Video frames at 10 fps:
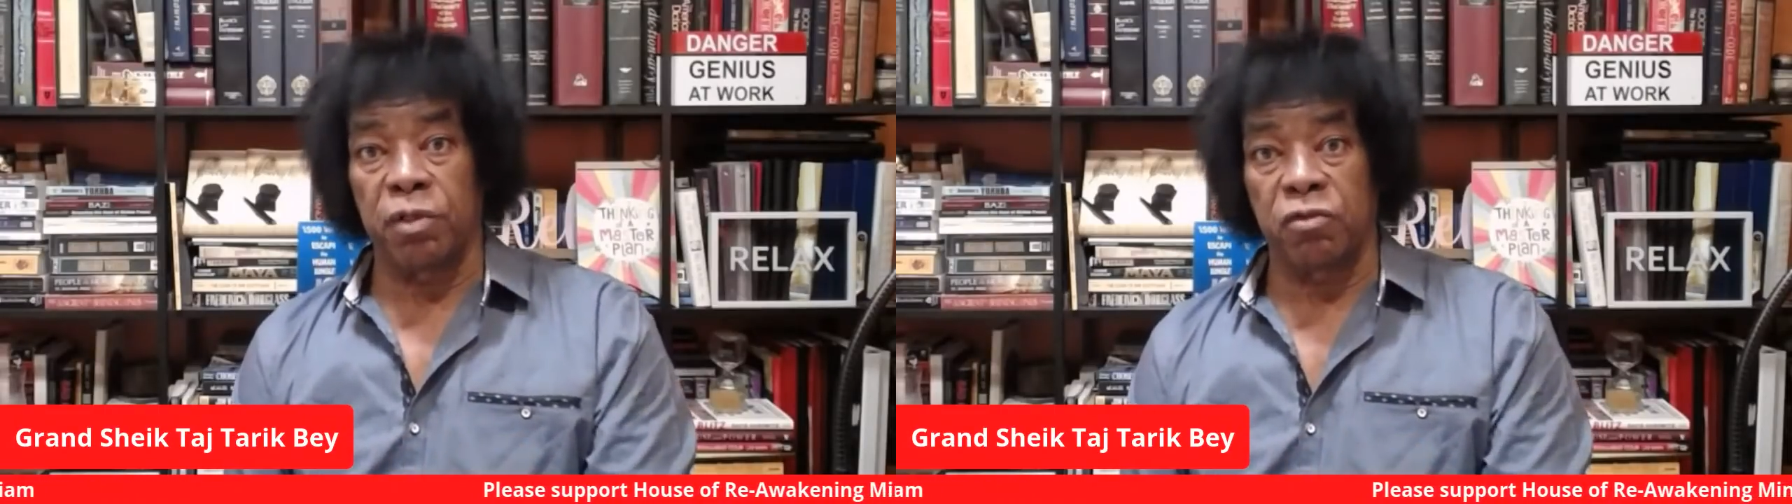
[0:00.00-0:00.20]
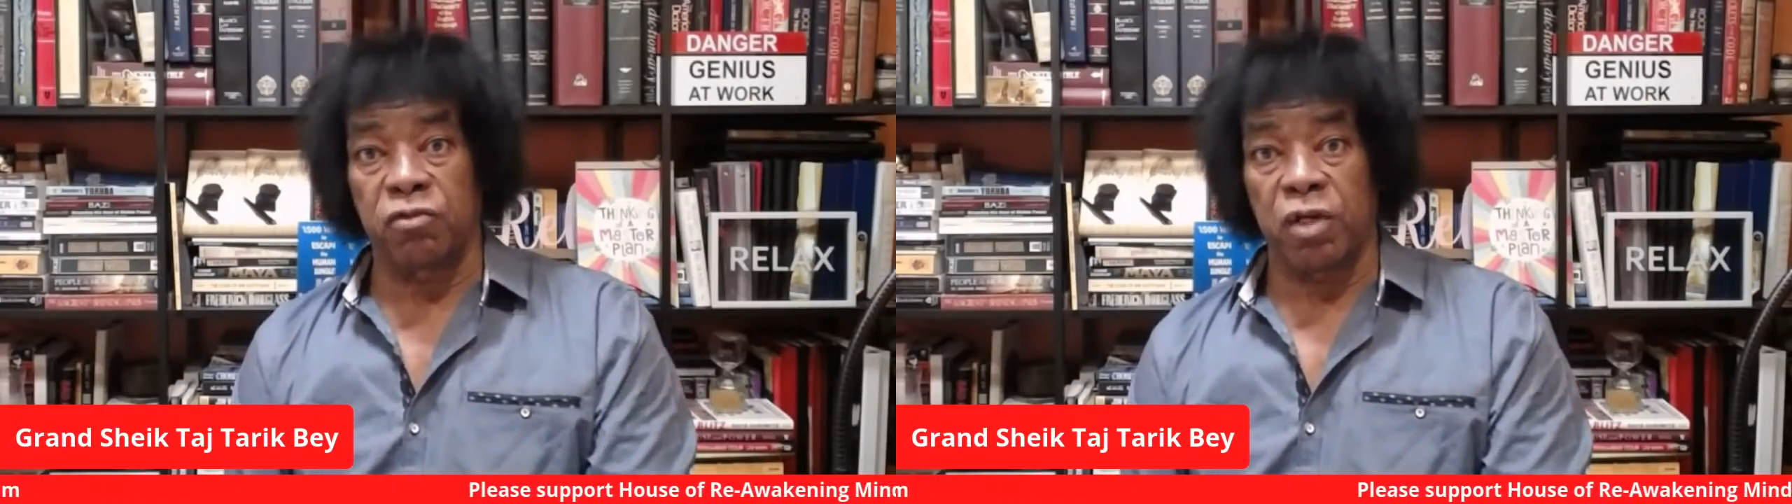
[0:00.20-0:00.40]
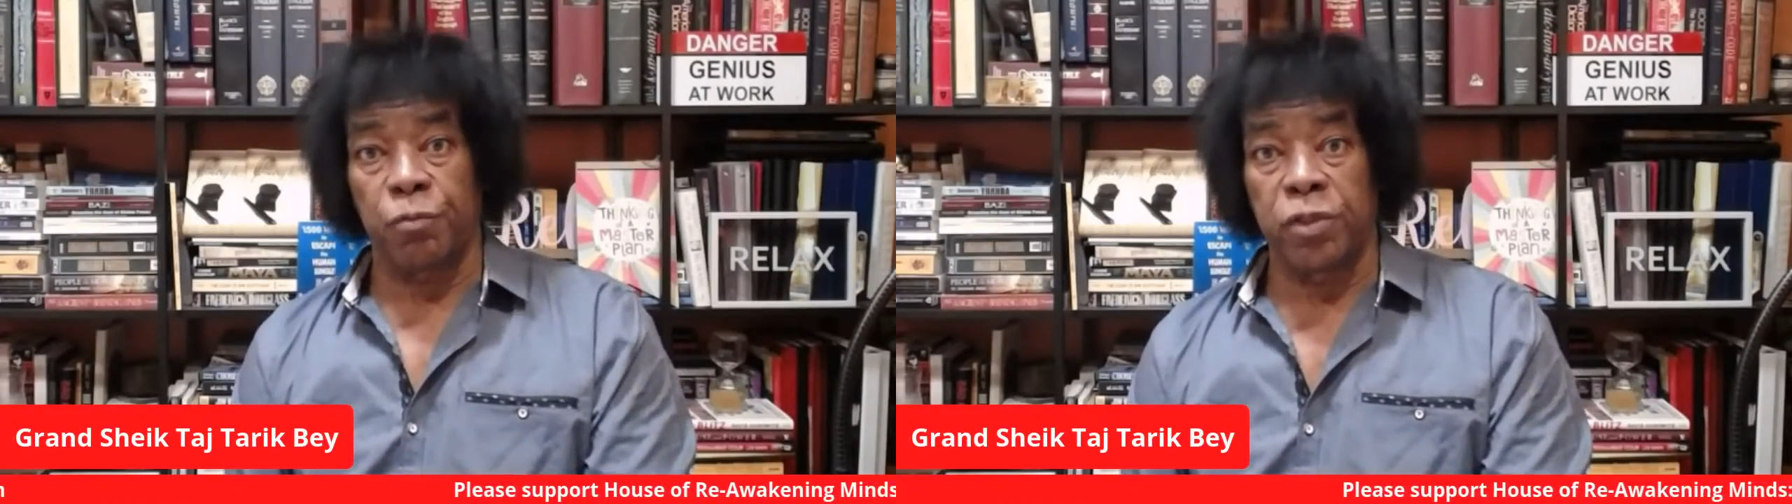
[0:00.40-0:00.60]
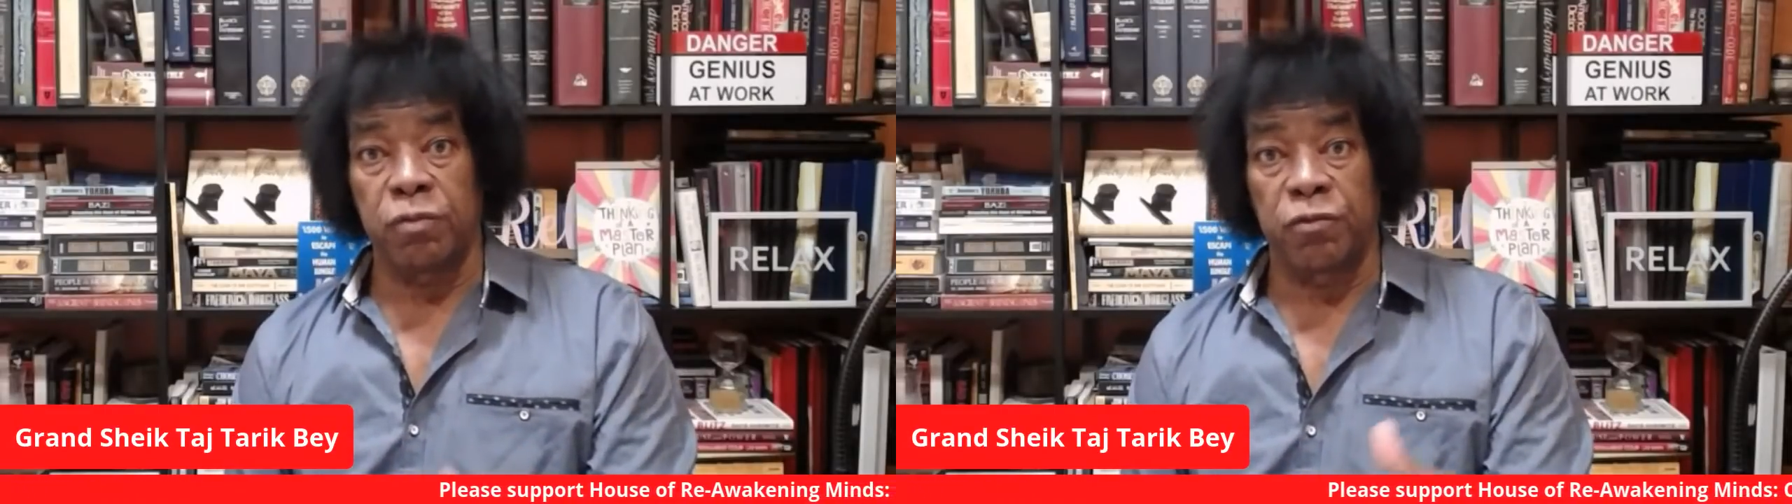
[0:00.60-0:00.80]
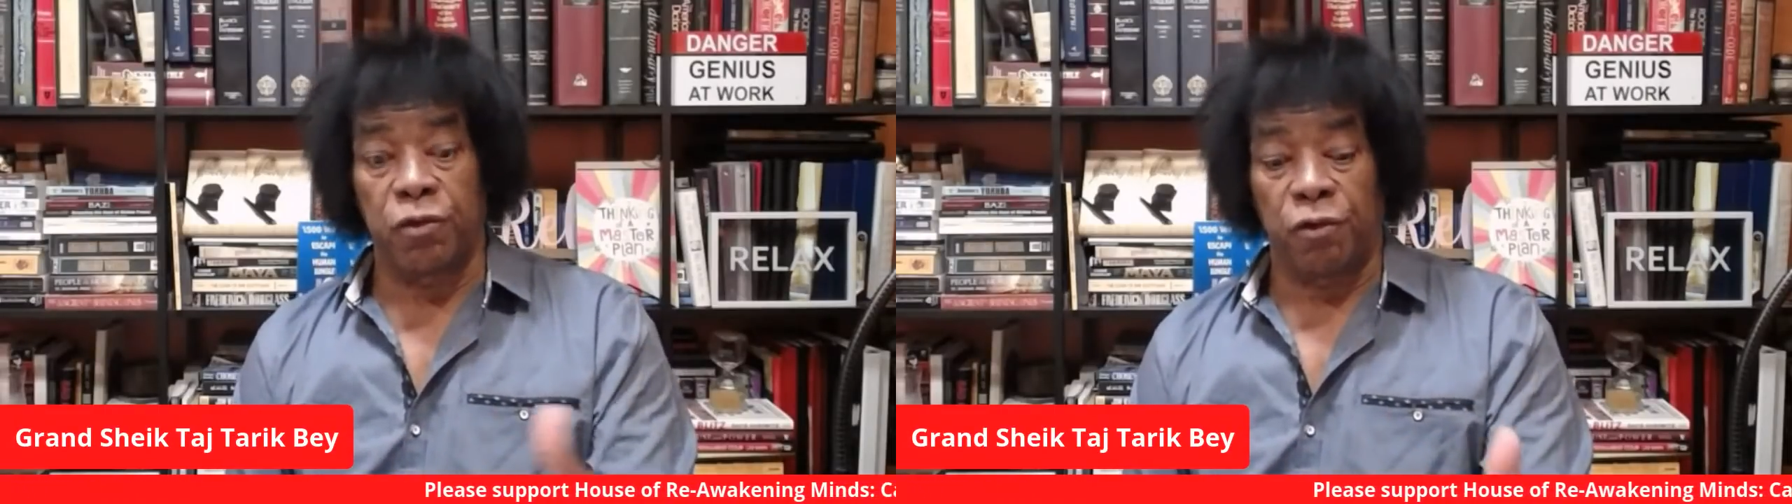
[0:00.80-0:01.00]
place that
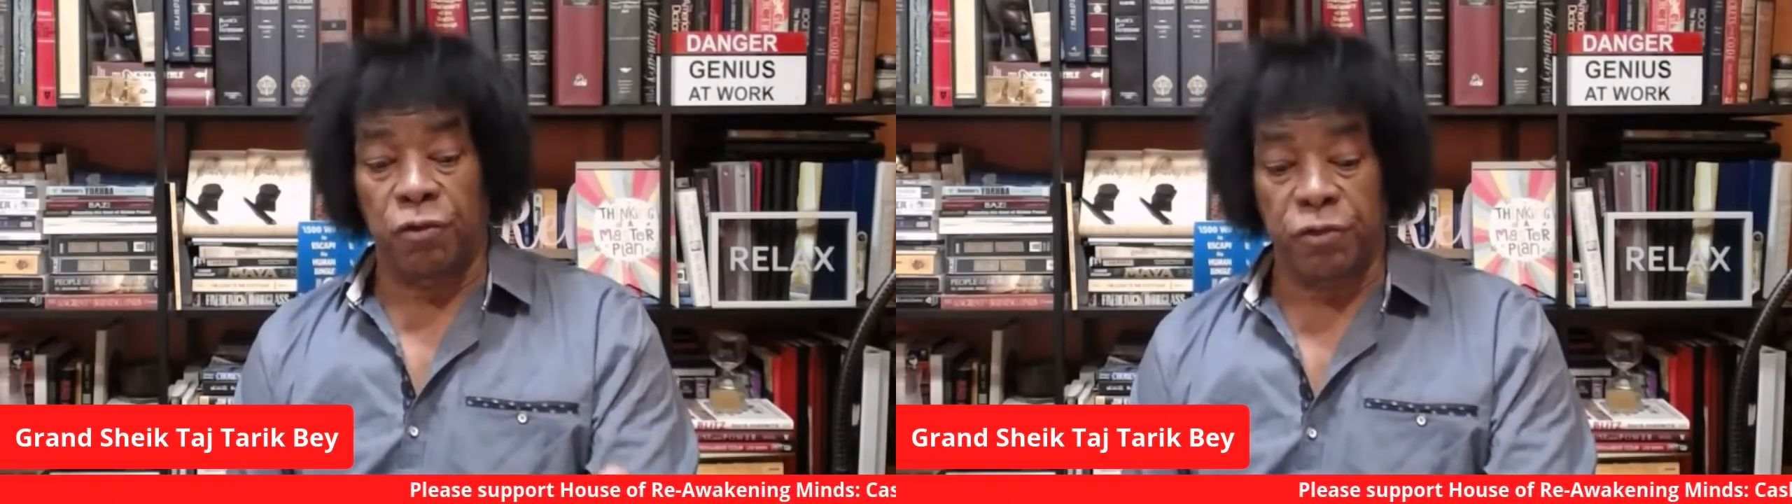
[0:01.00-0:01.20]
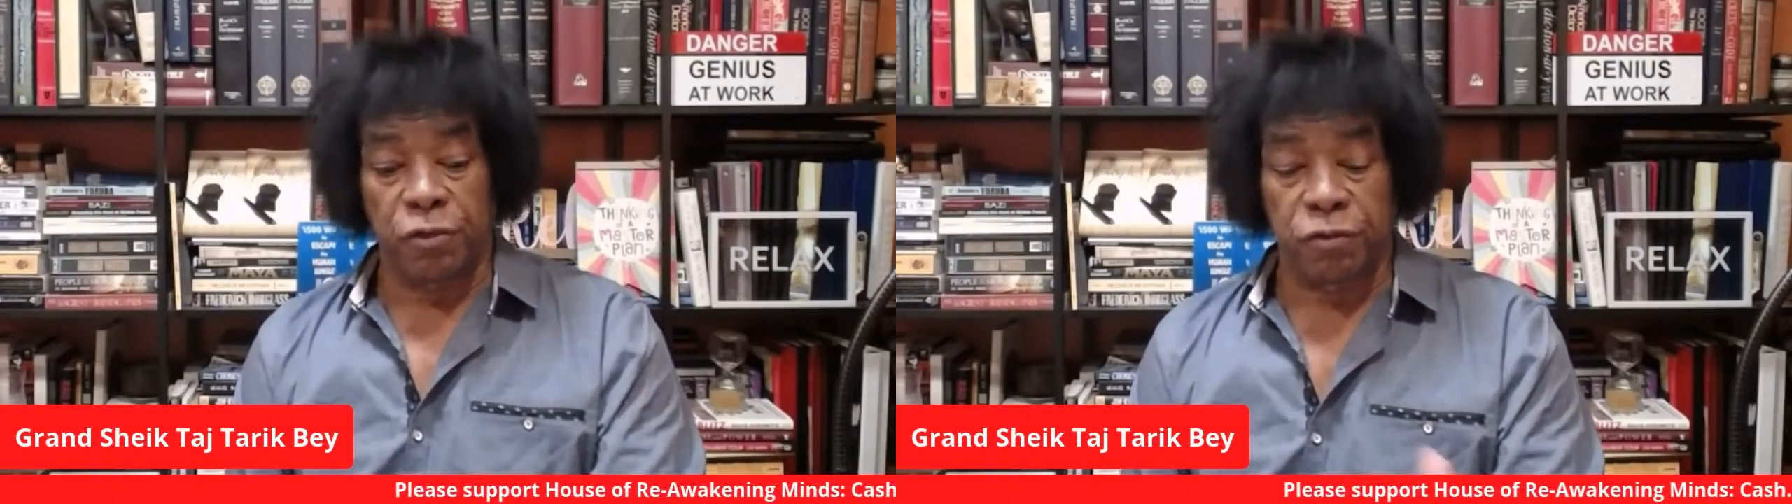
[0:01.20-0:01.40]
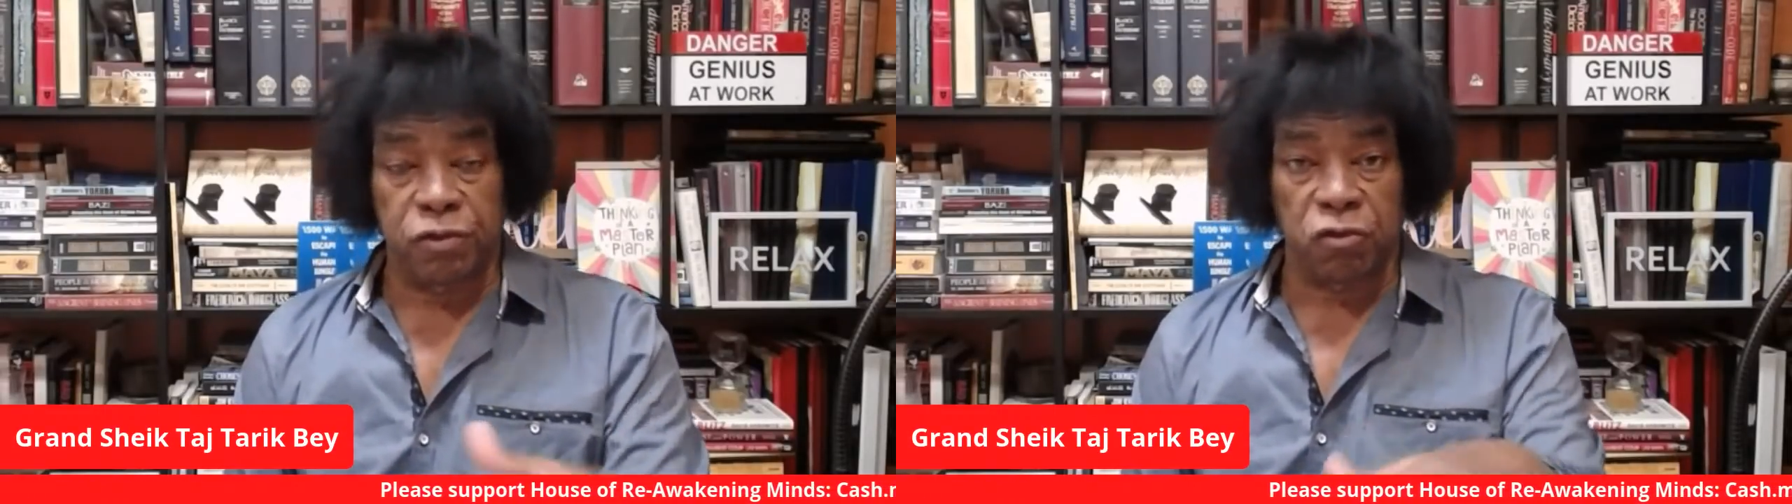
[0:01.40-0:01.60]
we called Earth.